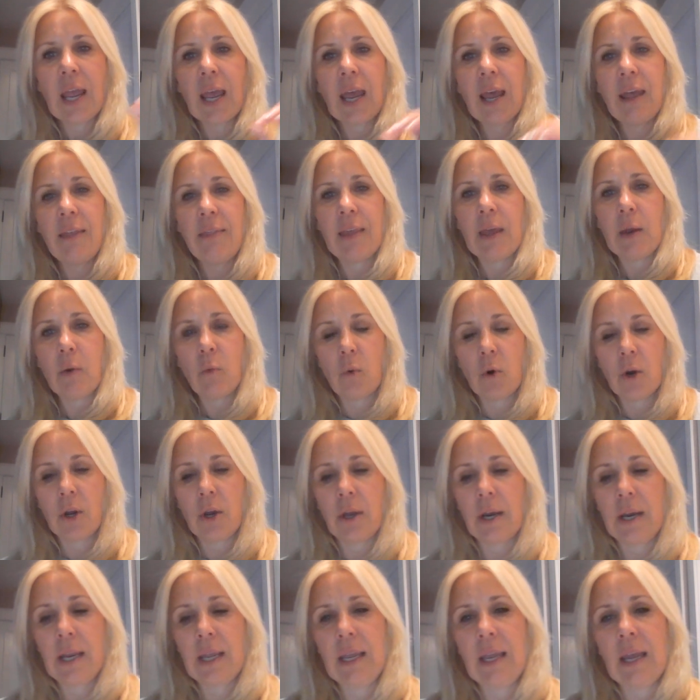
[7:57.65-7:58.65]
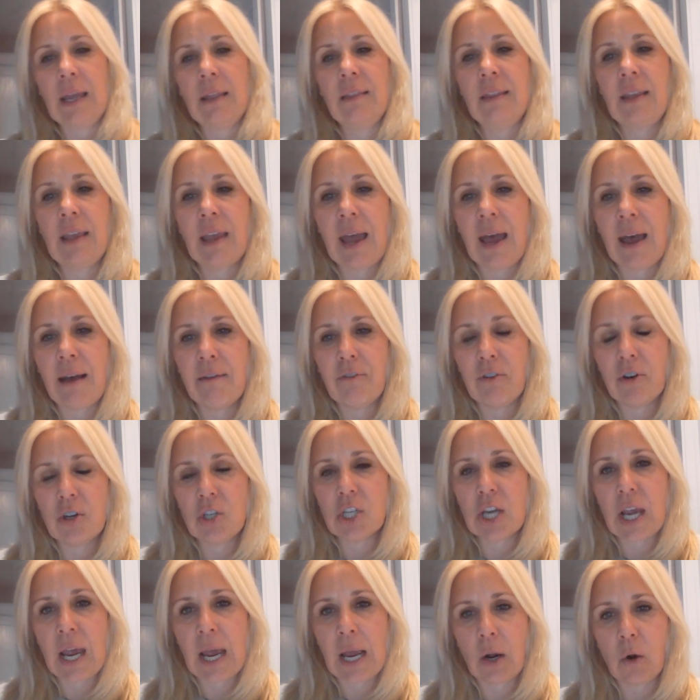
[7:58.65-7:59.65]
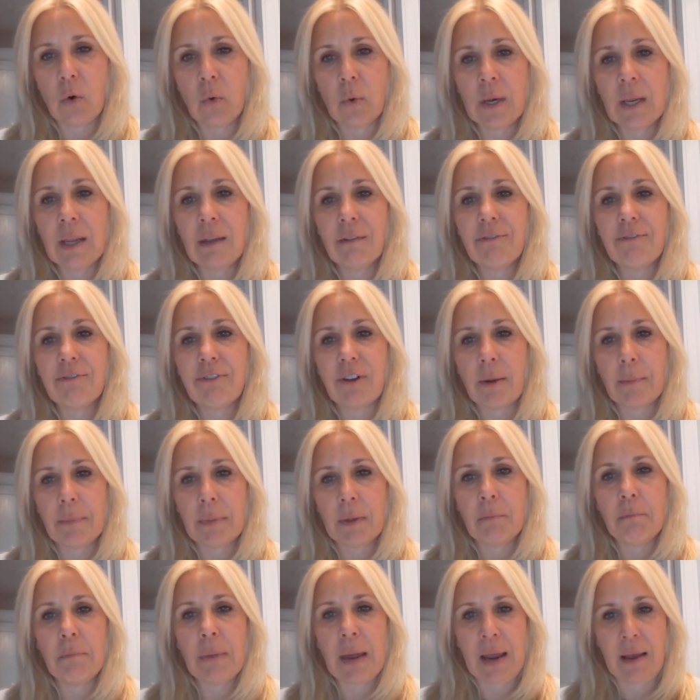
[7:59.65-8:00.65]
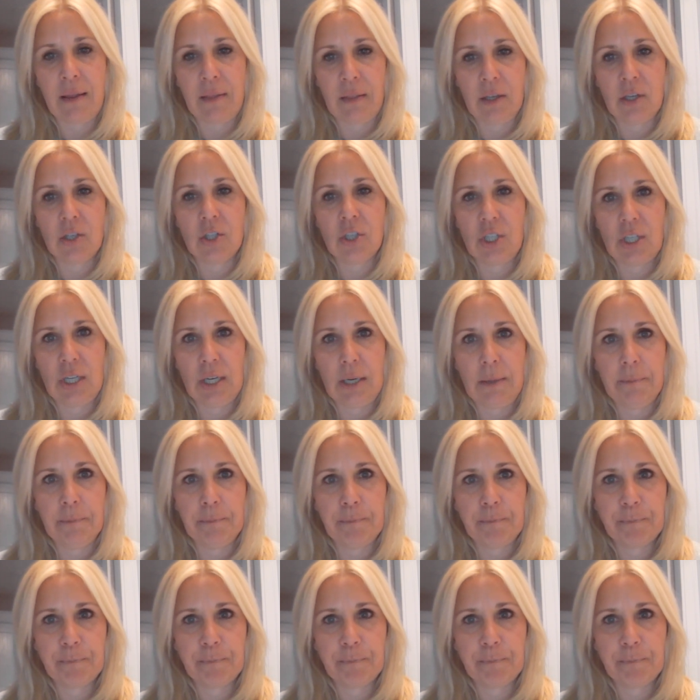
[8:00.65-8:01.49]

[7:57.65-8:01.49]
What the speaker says: And then we're going to get the average equity from the balance sheet.